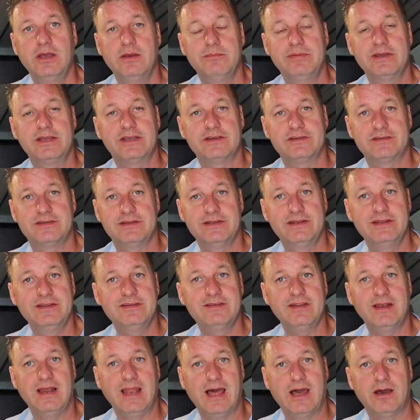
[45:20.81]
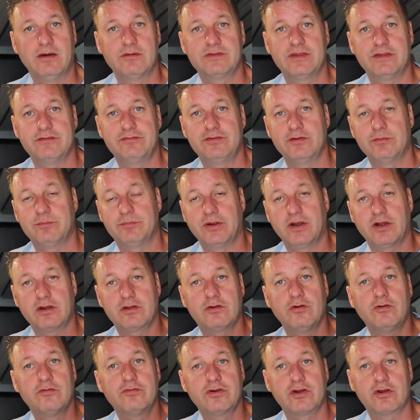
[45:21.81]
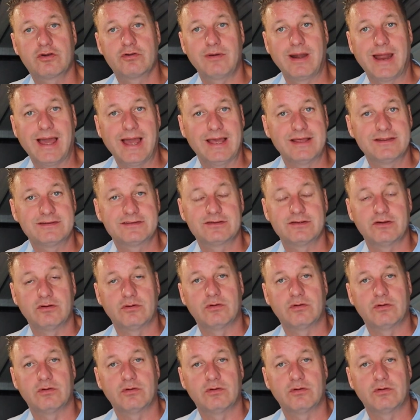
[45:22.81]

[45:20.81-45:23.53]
because it is allowed if you park over grass